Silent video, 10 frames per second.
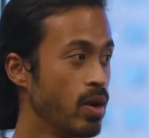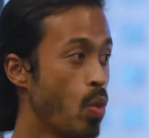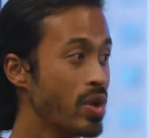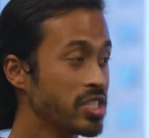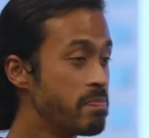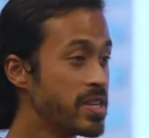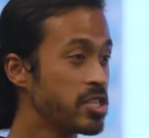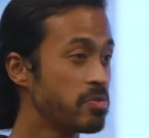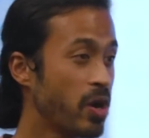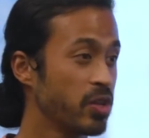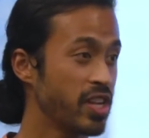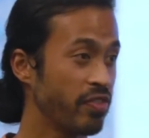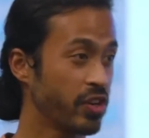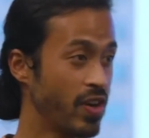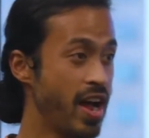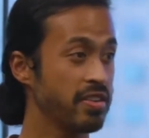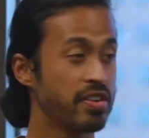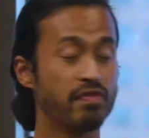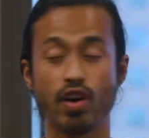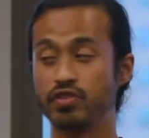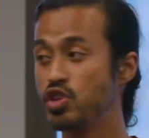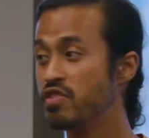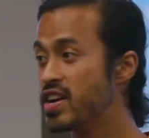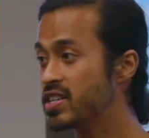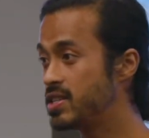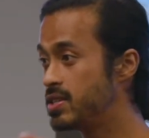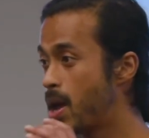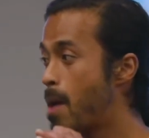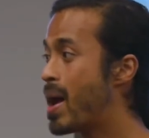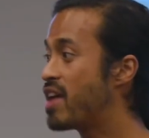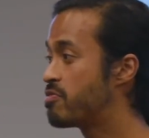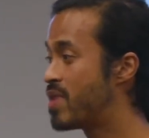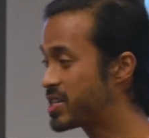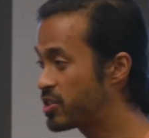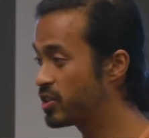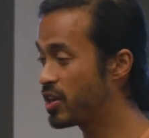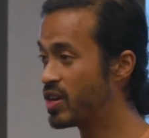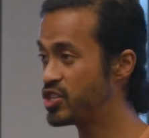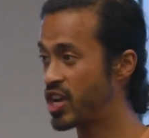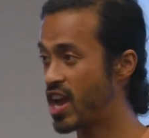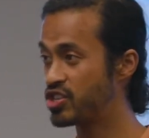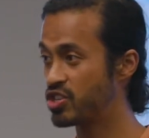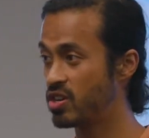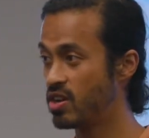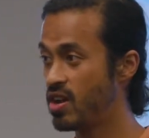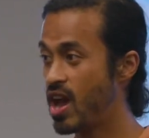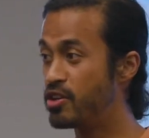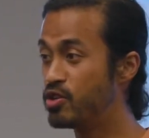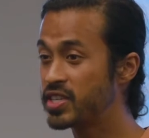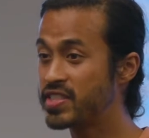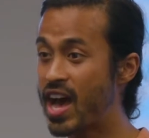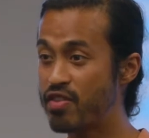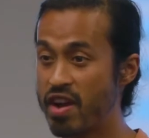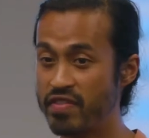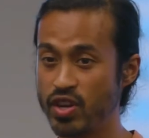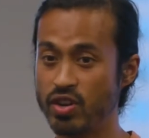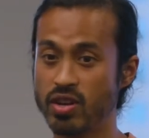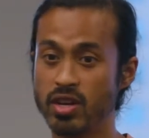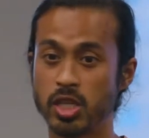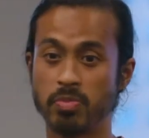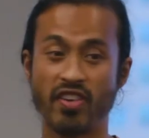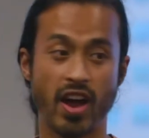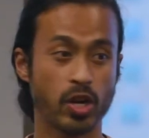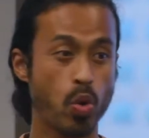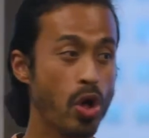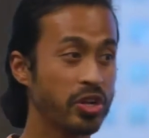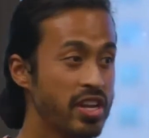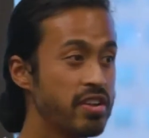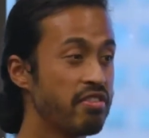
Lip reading: Once the business model is off the ground, it involves universities paying for practical legal education and using that revenue to provide quality,